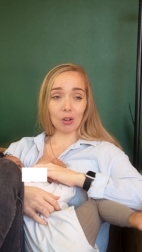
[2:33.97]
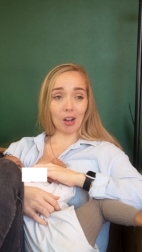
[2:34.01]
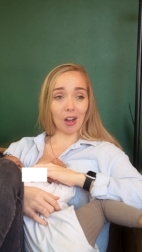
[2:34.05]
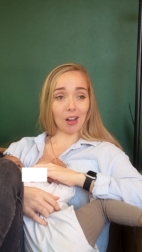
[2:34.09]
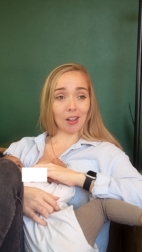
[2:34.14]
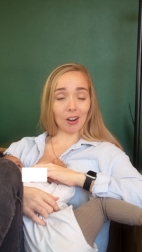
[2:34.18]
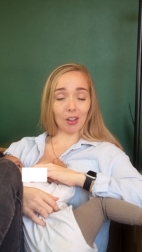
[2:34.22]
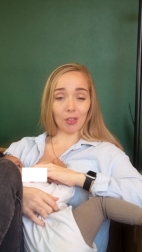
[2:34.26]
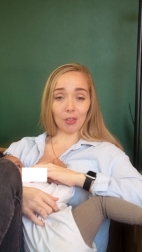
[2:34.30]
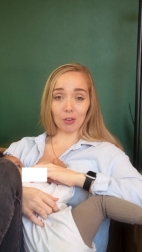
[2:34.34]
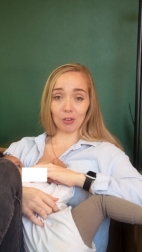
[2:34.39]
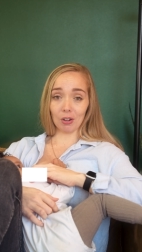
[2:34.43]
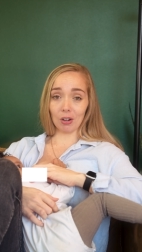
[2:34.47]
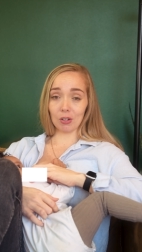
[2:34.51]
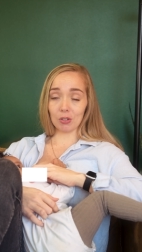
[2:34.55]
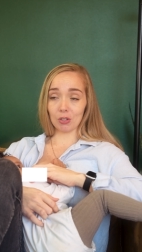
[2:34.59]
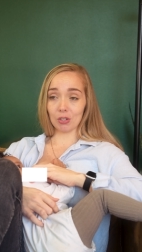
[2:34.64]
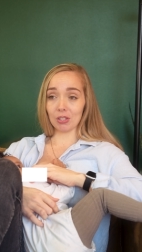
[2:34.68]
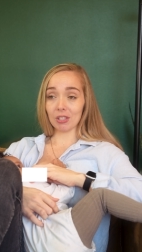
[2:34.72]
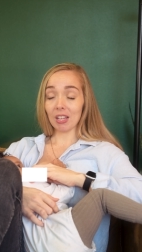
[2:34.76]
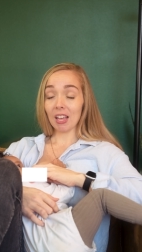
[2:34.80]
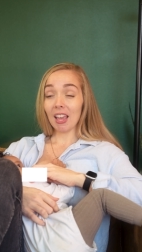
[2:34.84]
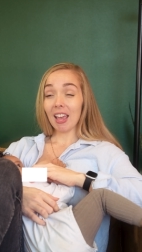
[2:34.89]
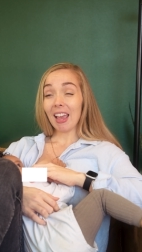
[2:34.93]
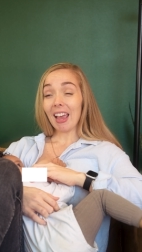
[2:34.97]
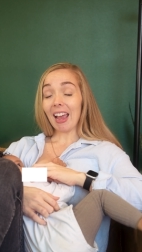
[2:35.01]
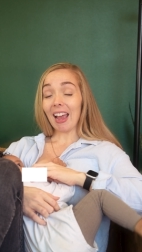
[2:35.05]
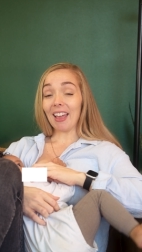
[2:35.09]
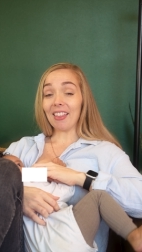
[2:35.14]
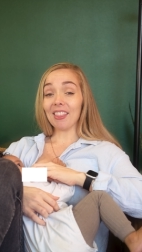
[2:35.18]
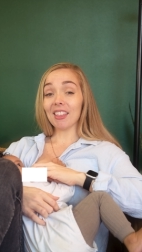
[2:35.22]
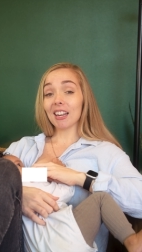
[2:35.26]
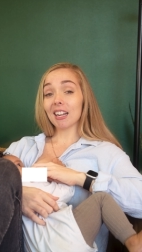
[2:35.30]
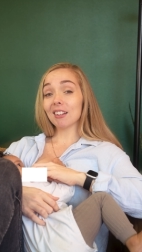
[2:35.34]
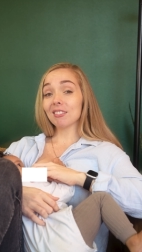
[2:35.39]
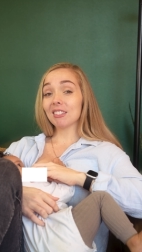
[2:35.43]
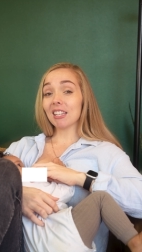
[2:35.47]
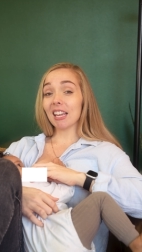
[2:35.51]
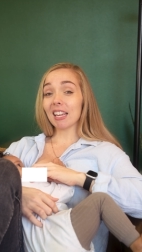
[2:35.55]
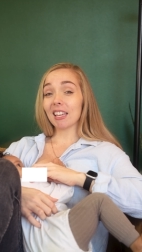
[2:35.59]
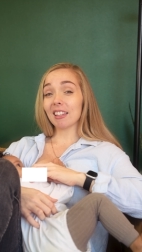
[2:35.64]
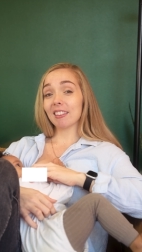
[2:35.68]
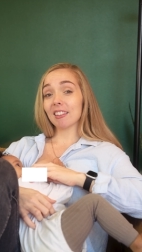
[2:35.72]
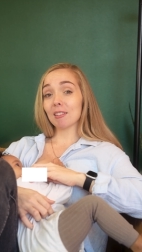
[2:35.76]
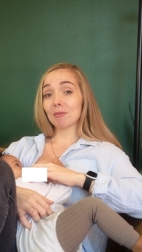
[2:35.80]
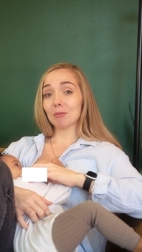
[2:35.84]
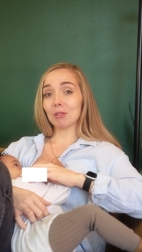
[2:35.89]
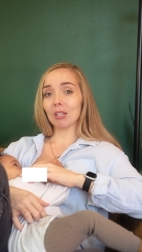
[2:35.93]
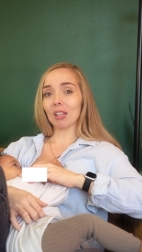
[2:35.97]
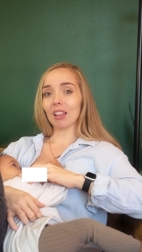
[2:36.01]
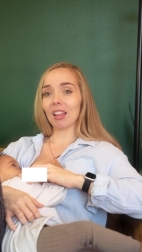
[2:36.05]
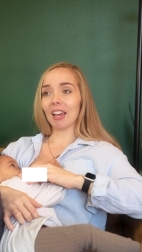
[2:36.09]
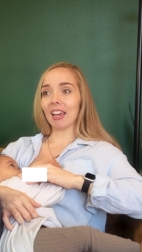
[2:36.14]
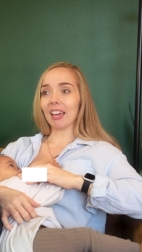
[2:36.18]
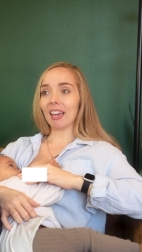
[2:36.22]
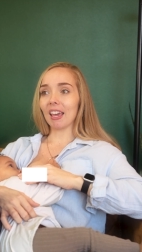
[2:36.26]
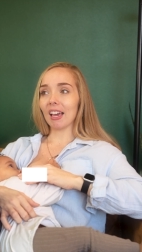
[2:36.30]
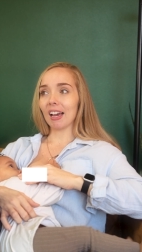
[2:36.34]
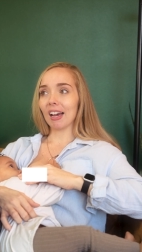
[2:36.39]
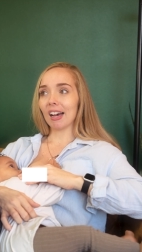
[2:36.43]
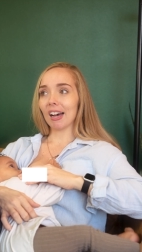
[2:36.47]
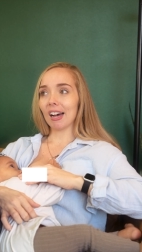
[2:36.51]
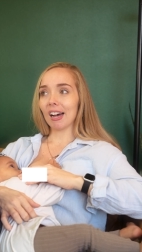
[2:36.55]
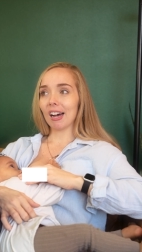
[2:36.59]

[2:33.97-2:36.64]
got all the groceries, and then I'm taking them to like